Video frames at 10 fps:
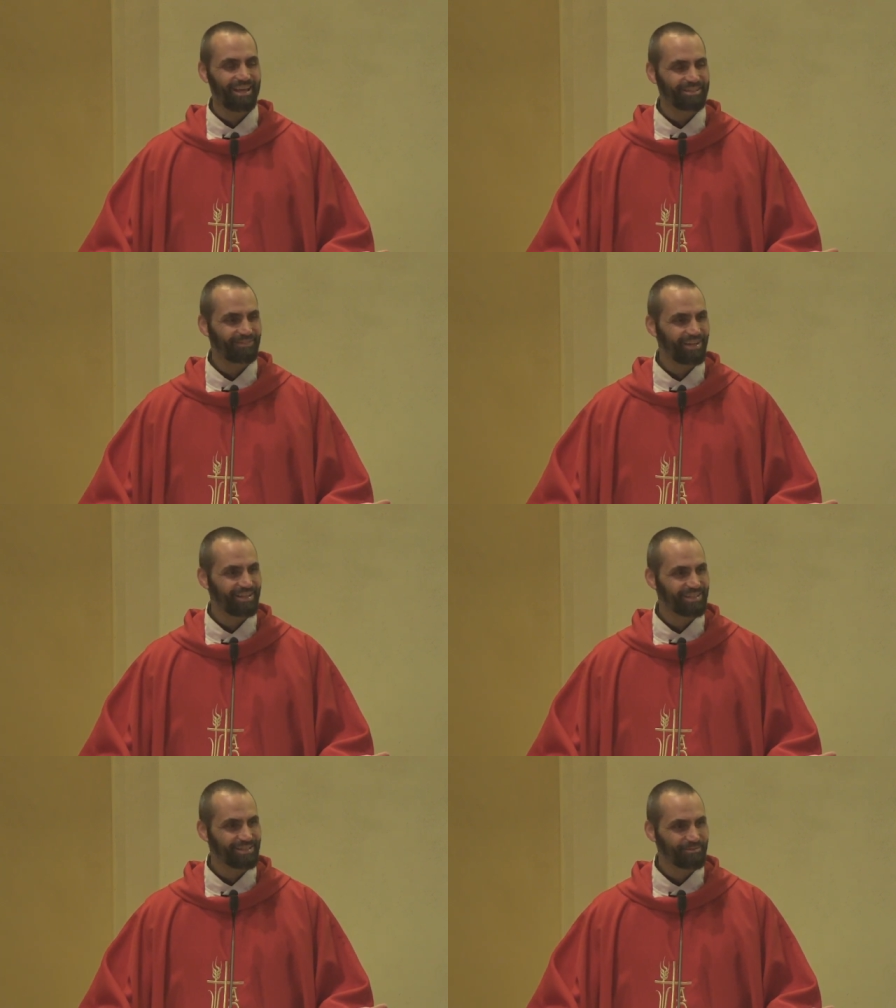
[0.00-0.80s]
That's why he
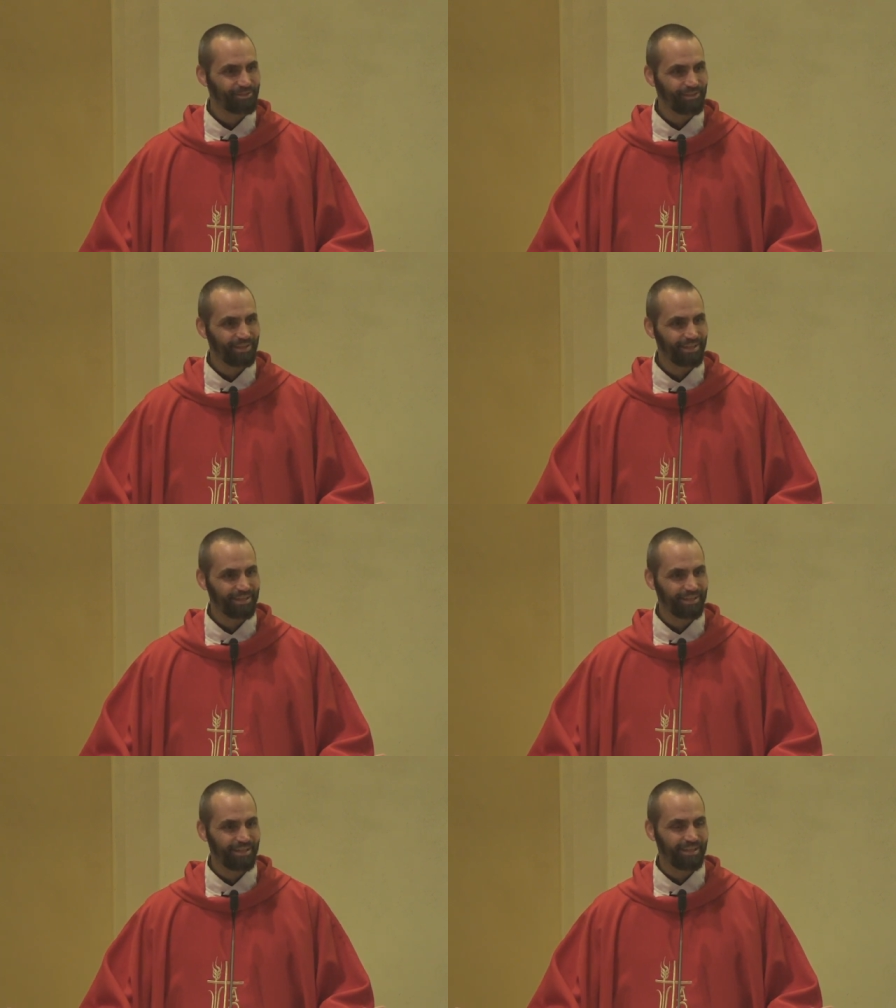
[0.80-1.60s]
says, I'm doing it,
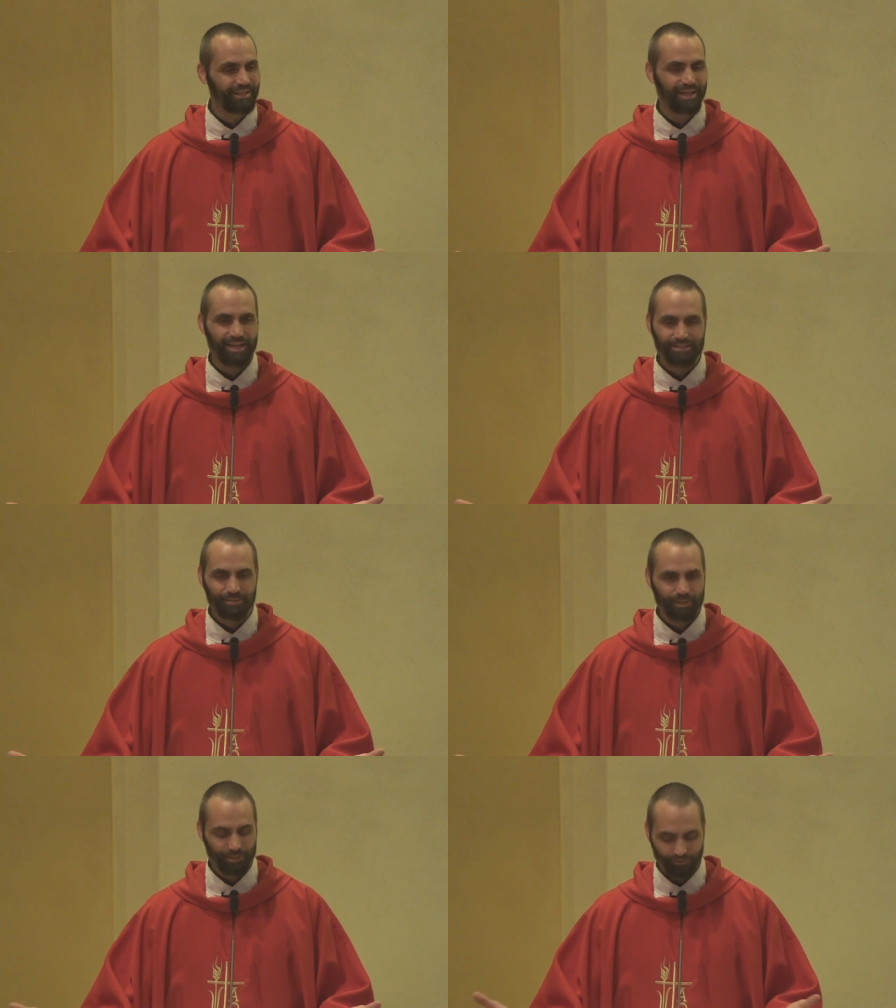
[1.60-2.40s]
not to
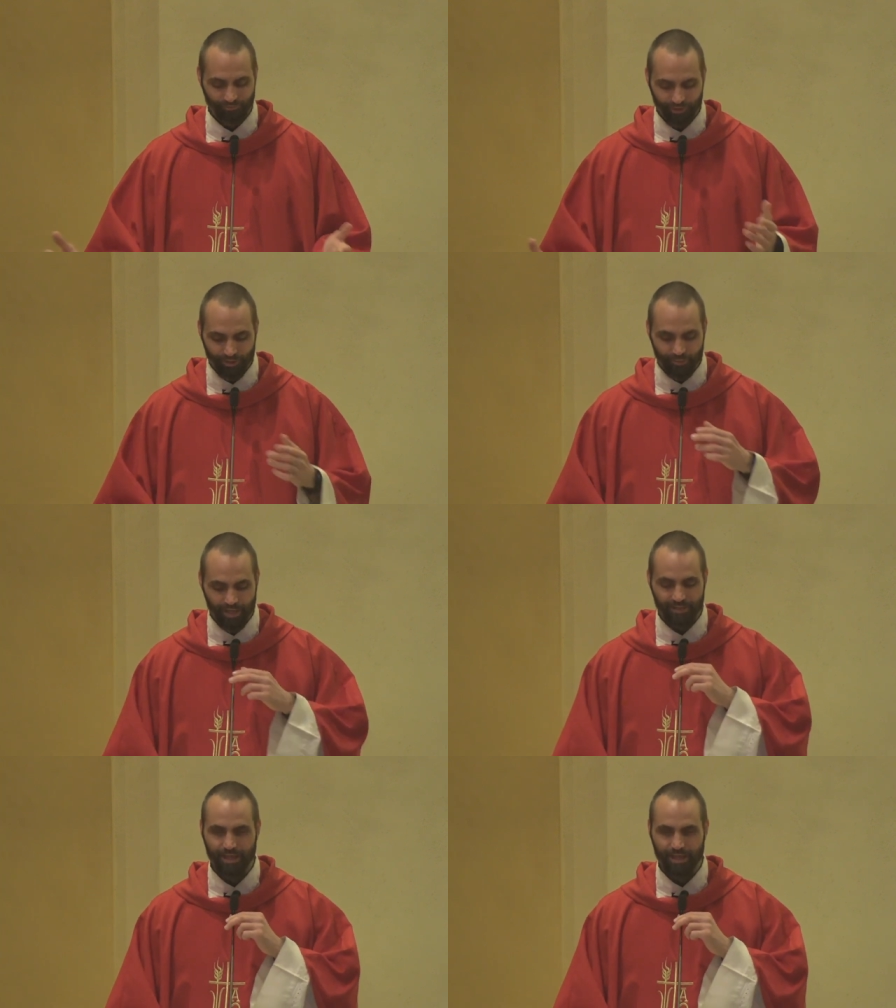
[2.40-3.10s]
make you feel bad,